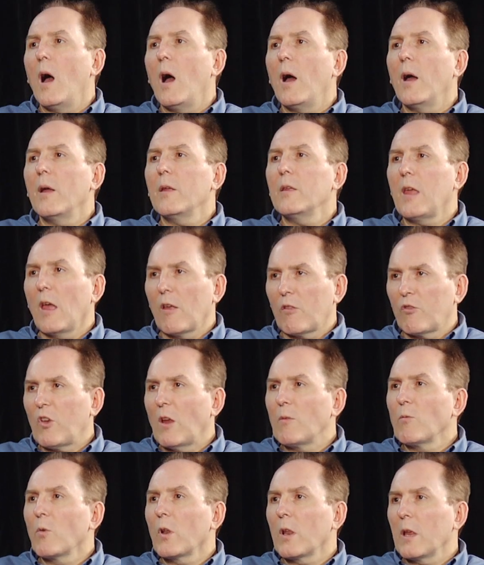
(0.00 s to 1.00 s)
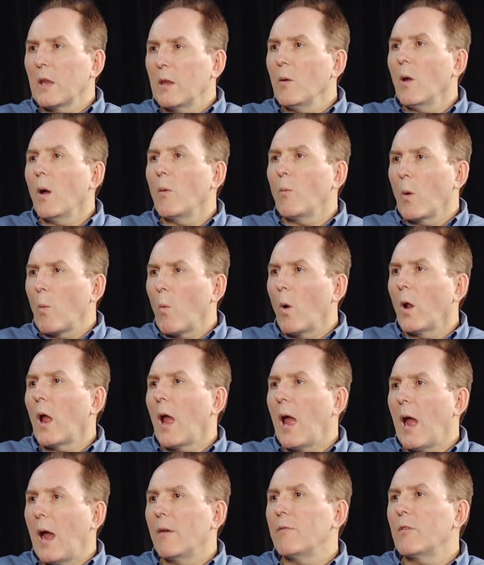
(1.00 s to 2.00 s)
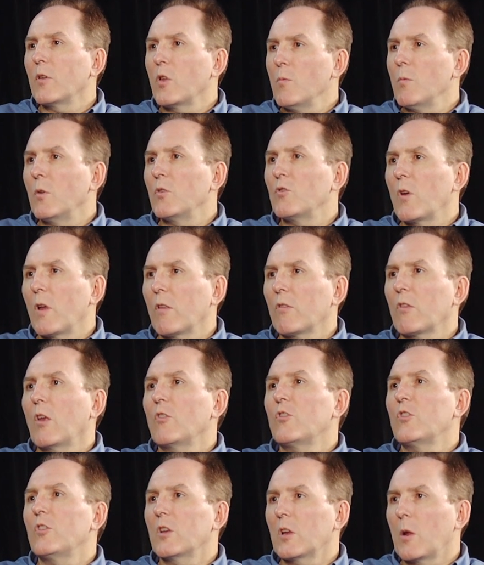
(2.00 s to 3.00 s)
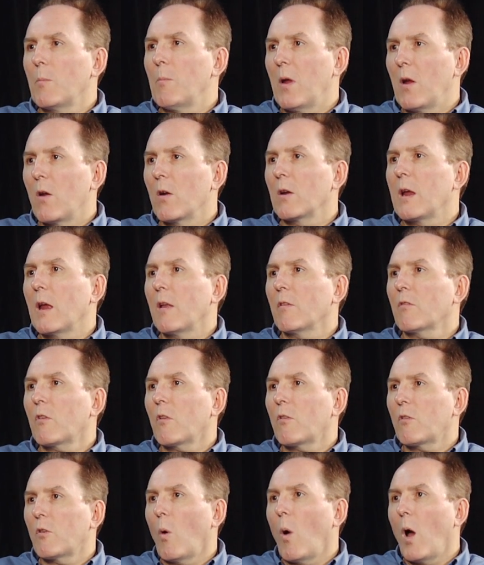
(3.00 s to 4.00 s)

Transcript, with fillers: Uh, yes, generally uh, we want to have a human translation to compare against.